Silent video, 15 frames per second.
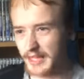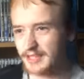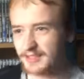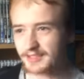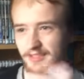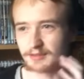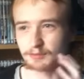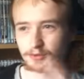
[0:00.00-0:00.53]

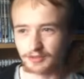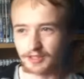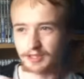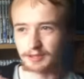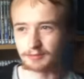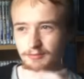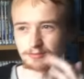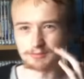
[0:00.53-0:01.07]
pacing was
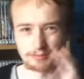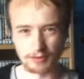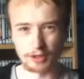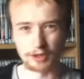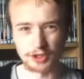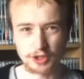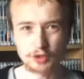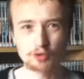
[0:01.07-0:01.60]
like
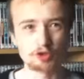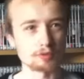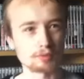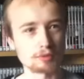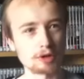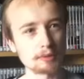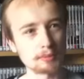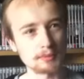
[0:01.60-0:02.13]
a
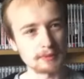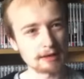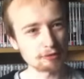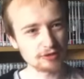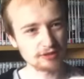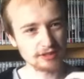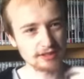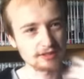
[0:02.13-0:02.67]
huge problem.
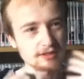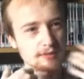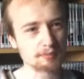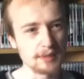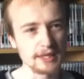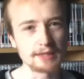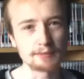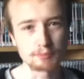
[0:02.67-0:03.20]
That was like the
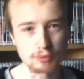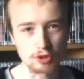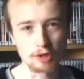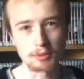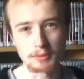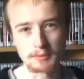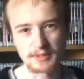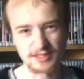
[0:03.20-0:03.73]
big
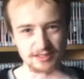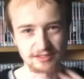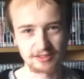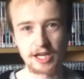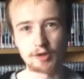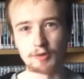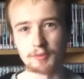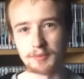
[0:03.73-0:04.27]
problem at the
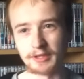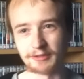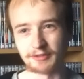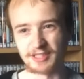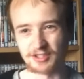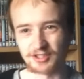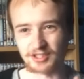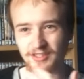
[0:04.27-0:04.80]
start with Big
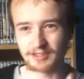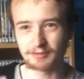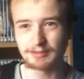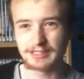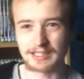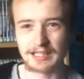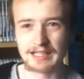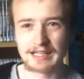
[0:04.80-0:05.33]
Finish. They
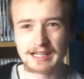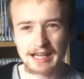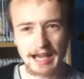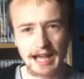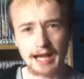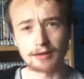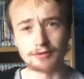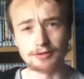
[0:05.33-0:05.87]
didn't really
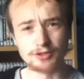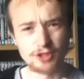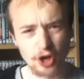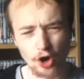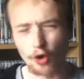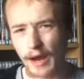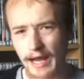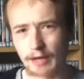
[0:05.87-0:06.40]

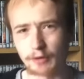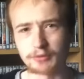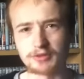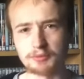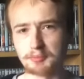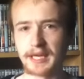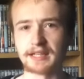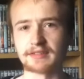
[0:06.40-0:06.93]
know how
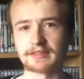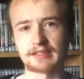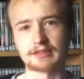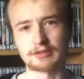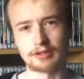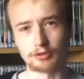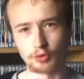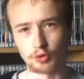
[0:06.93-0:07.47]
to pace
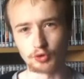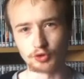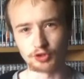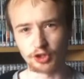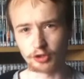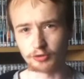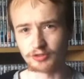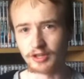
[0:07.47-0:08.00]
out their
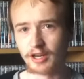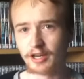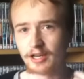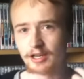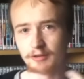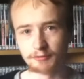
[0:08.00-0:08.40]
audios